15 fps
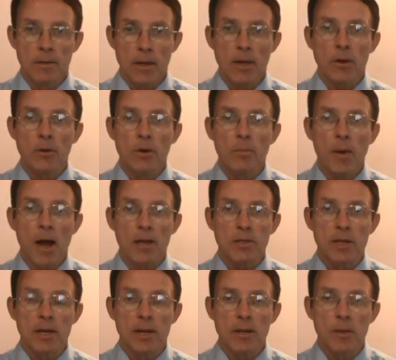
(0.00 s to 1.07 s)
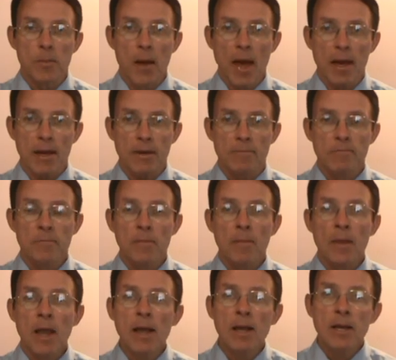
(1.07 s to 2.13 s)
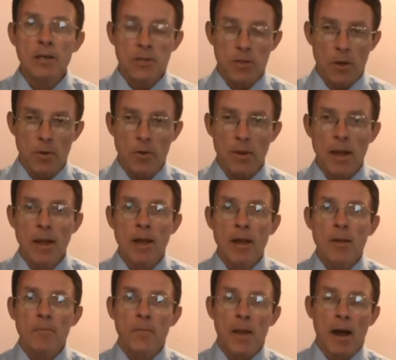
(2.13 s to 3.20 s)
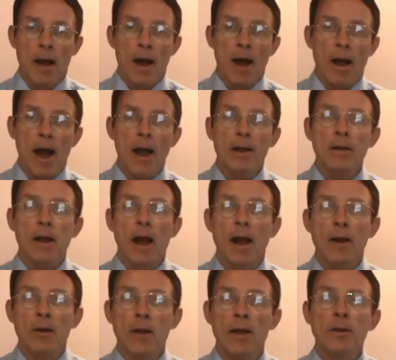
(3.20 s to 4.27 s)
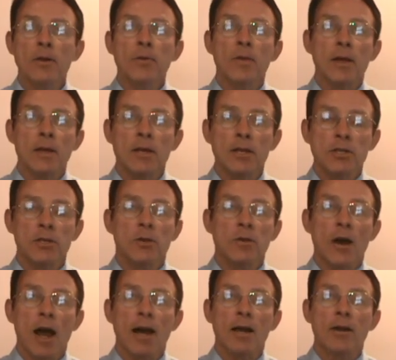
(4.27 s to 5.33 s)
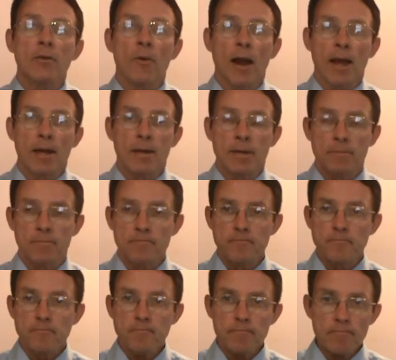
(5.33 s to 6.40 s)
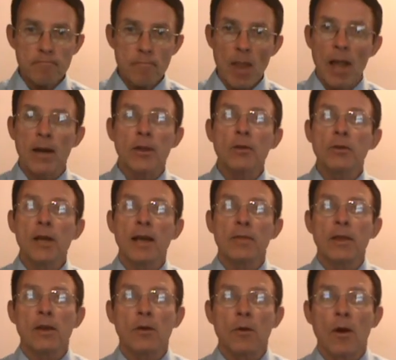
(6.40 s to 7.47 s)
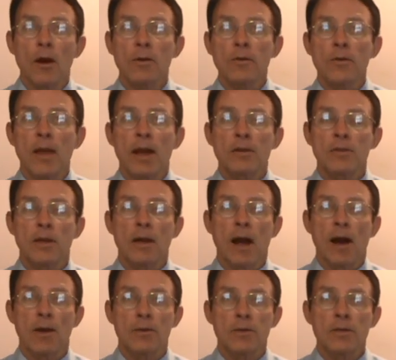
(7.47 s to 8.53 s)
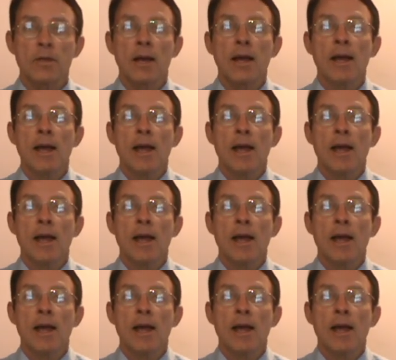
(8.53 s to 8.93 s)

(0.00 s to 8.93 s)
that you deposited in the bank. So I lend you the additional 90 grand, and you take your $100,000